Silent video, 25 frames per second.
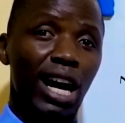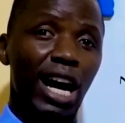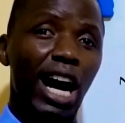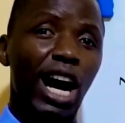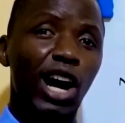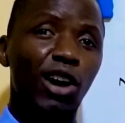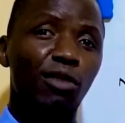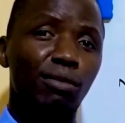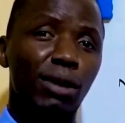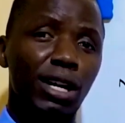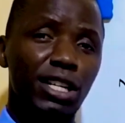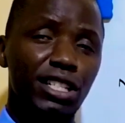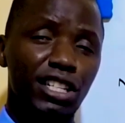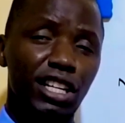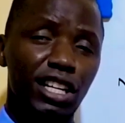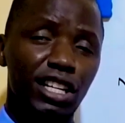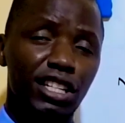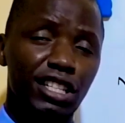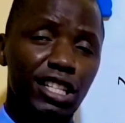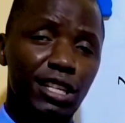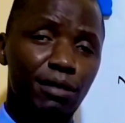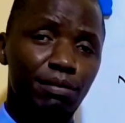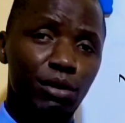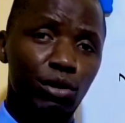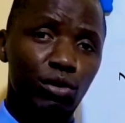How much
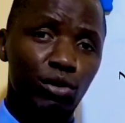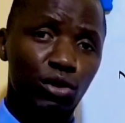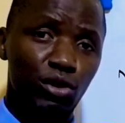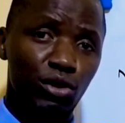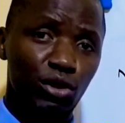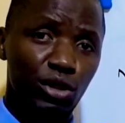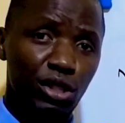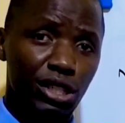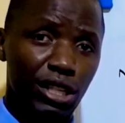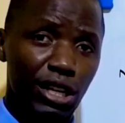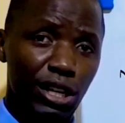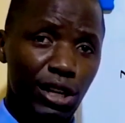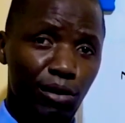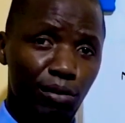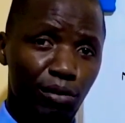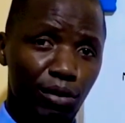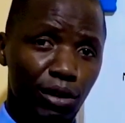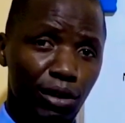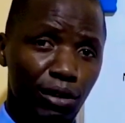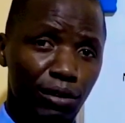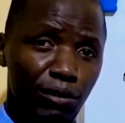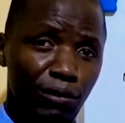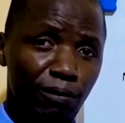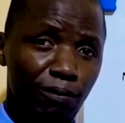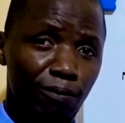ATP would you tell
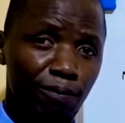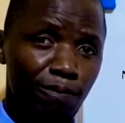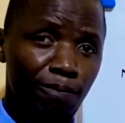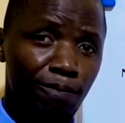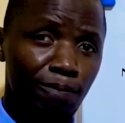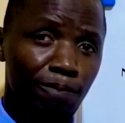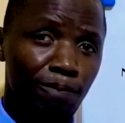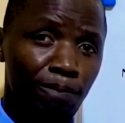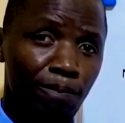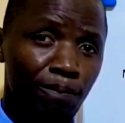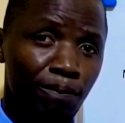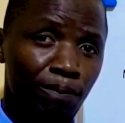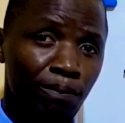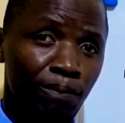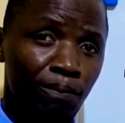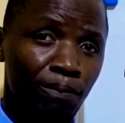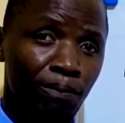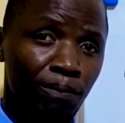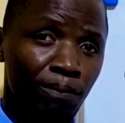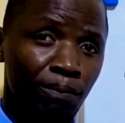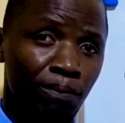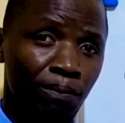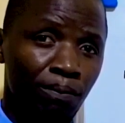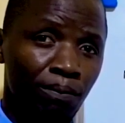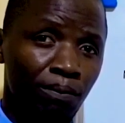me?
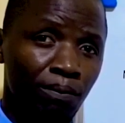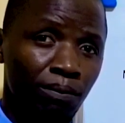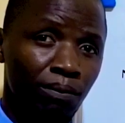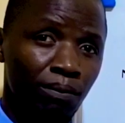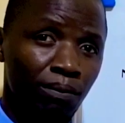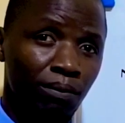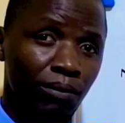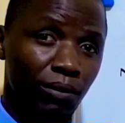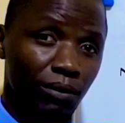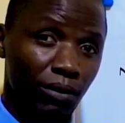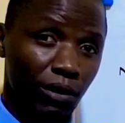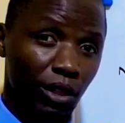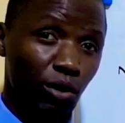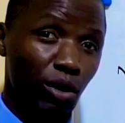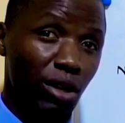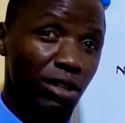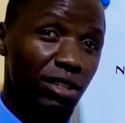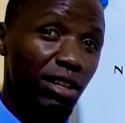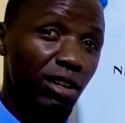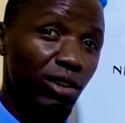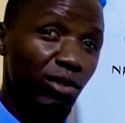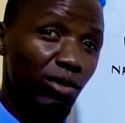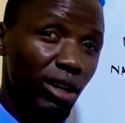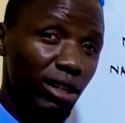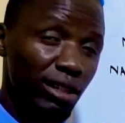You are
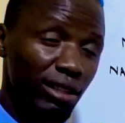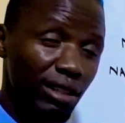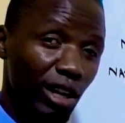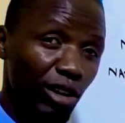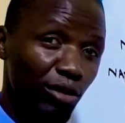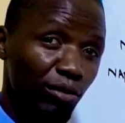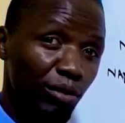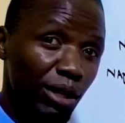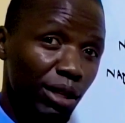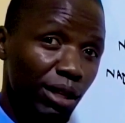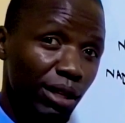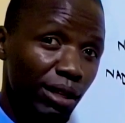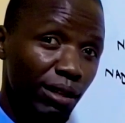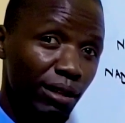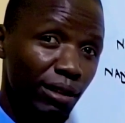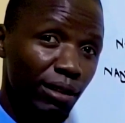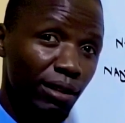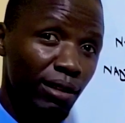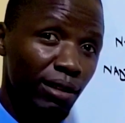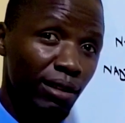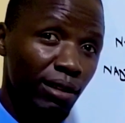saying what? How many?